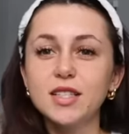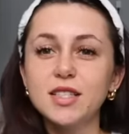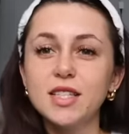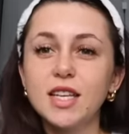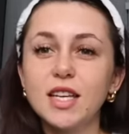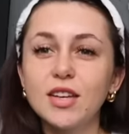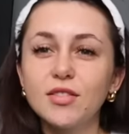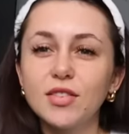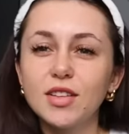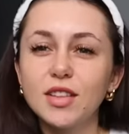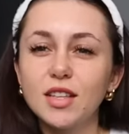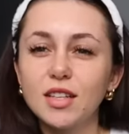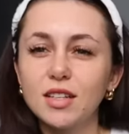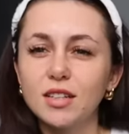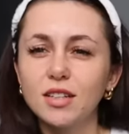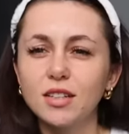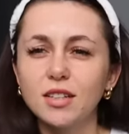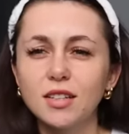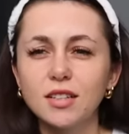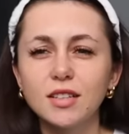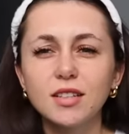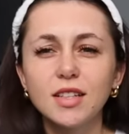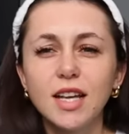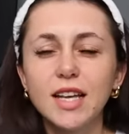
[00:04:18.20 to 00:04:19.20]
give a
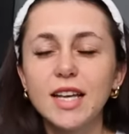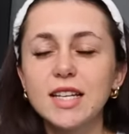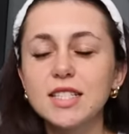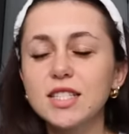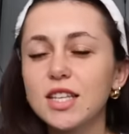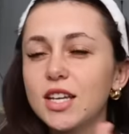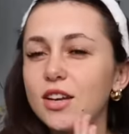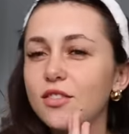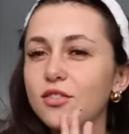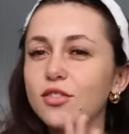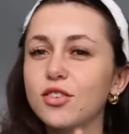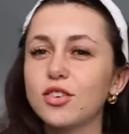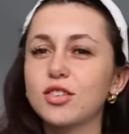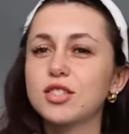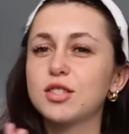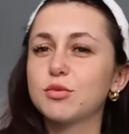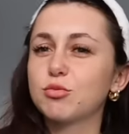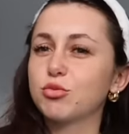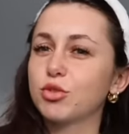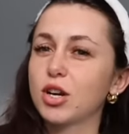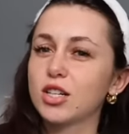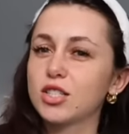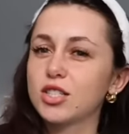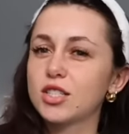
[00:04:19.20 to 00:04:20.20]
little, I guess like a first
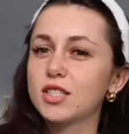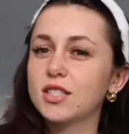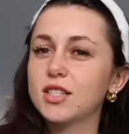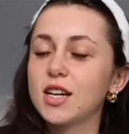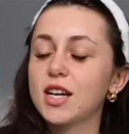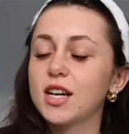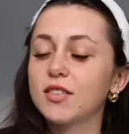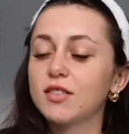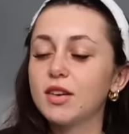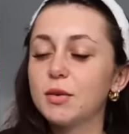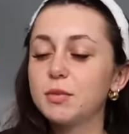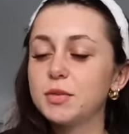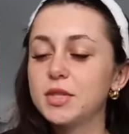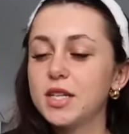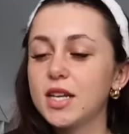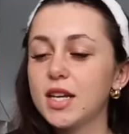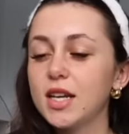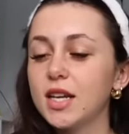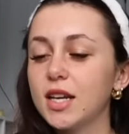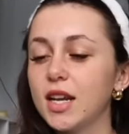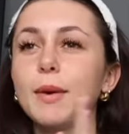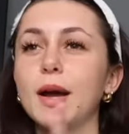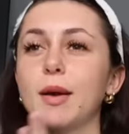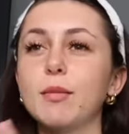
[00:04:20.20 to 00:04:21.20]
impressions kind of
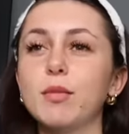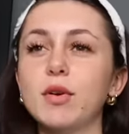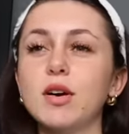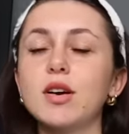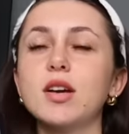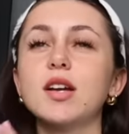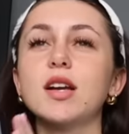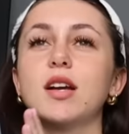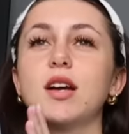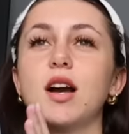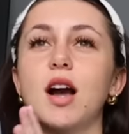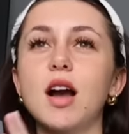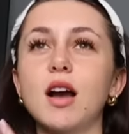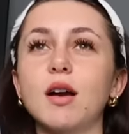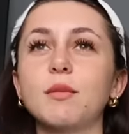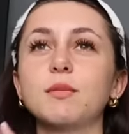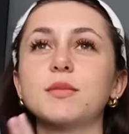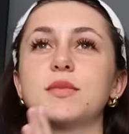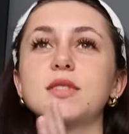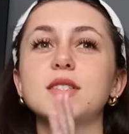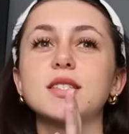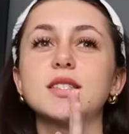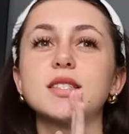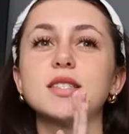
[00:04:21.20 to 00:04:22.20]
update. My book
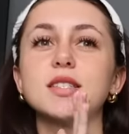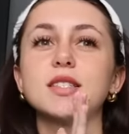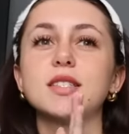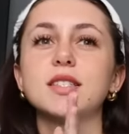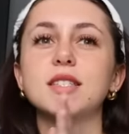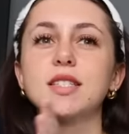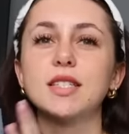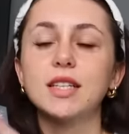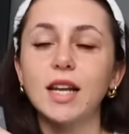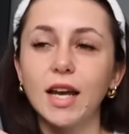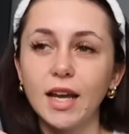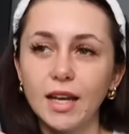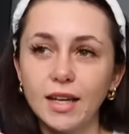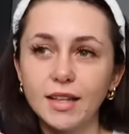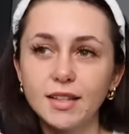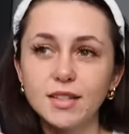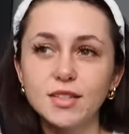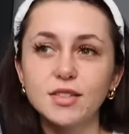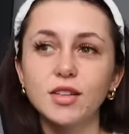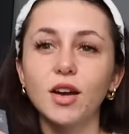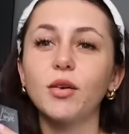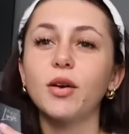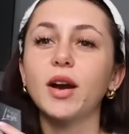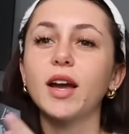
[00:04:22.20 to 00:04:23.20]
comes tonight,
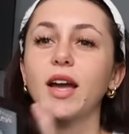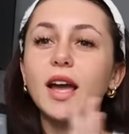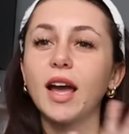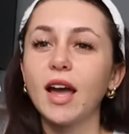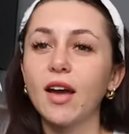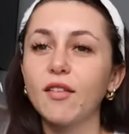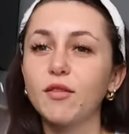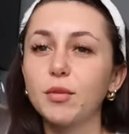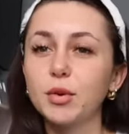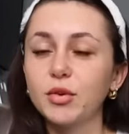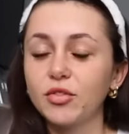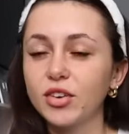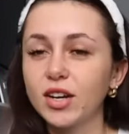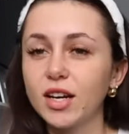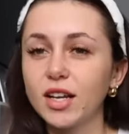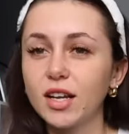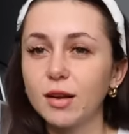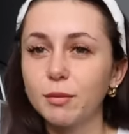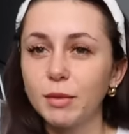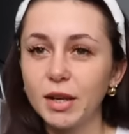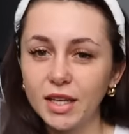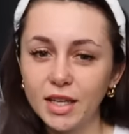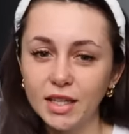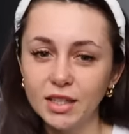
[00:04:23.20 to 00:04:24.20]
so I have been reading
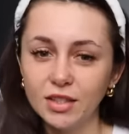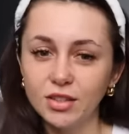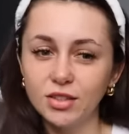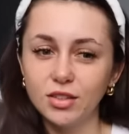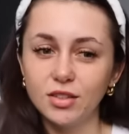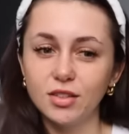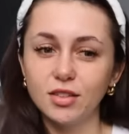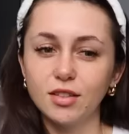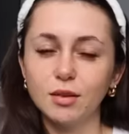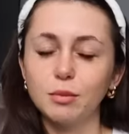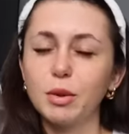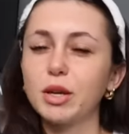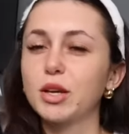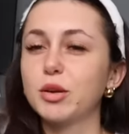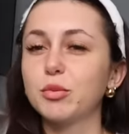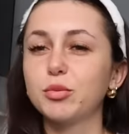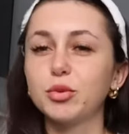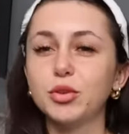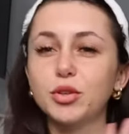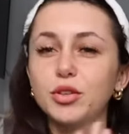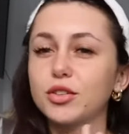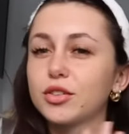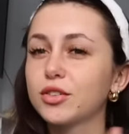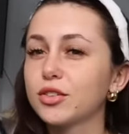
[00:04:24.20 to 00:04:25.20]
on my Kindle, on my
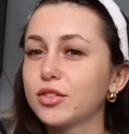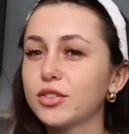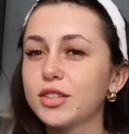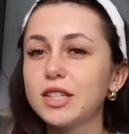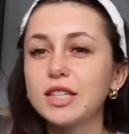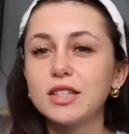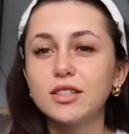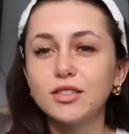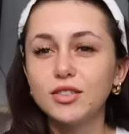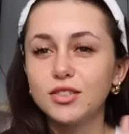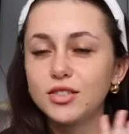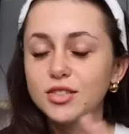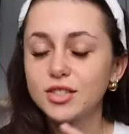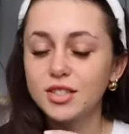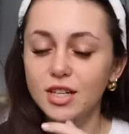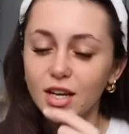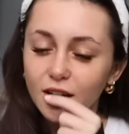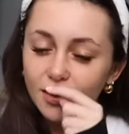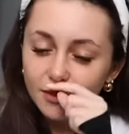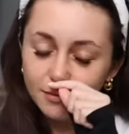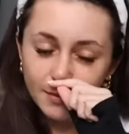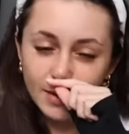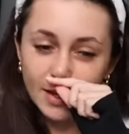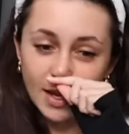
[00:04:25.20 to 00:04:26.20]
computer, Kindle
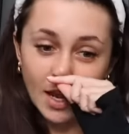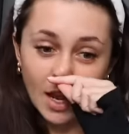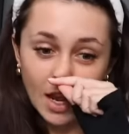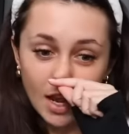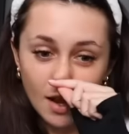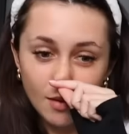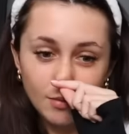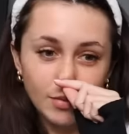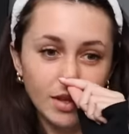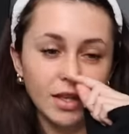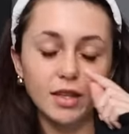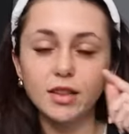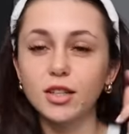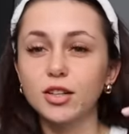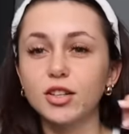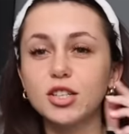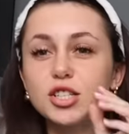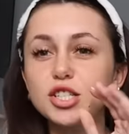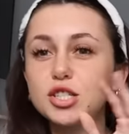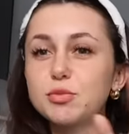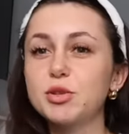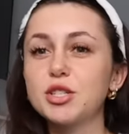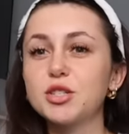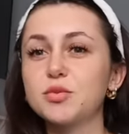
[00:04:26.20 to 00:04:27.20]
stuff, my app, like literally
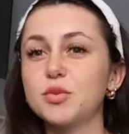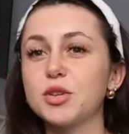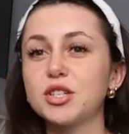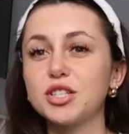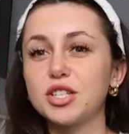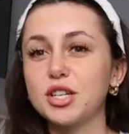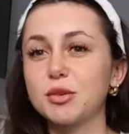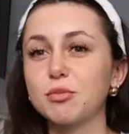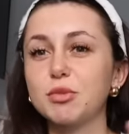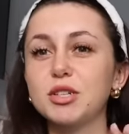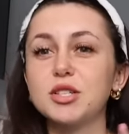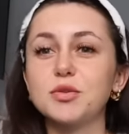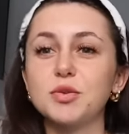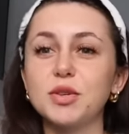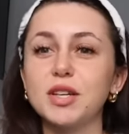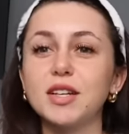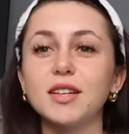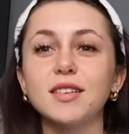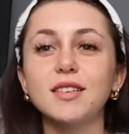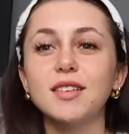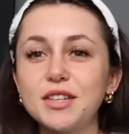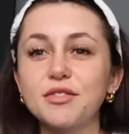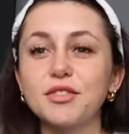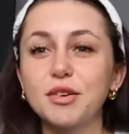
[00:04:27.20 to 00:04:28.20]
just been switching
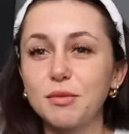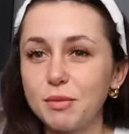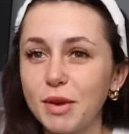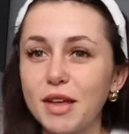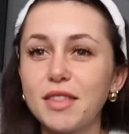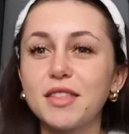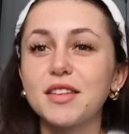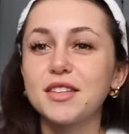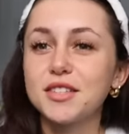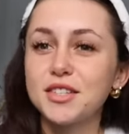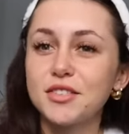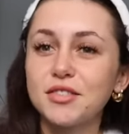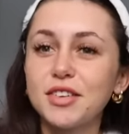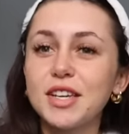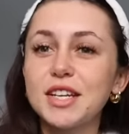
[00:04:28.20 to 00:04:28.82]
between different methods of